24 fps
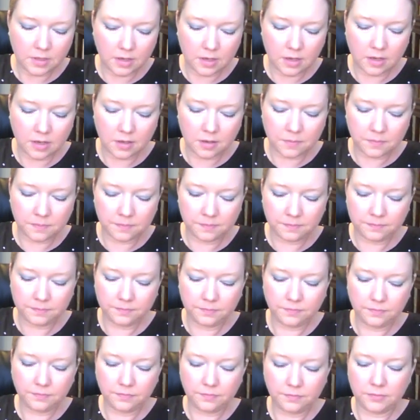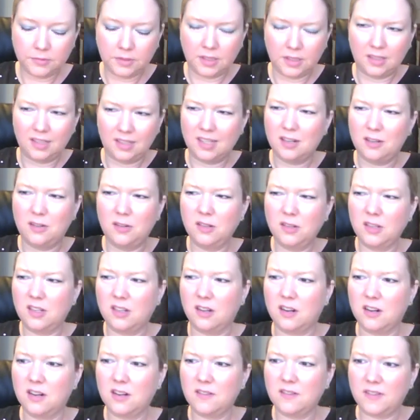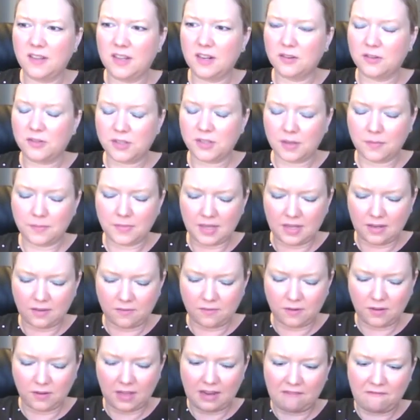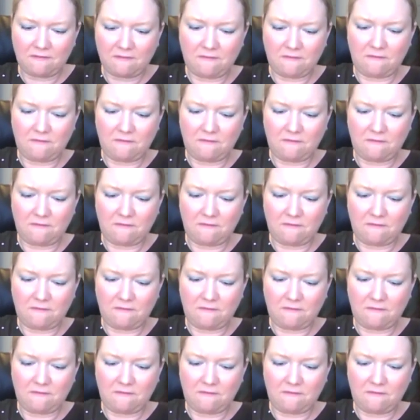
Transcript: like a whole yard of it or something for like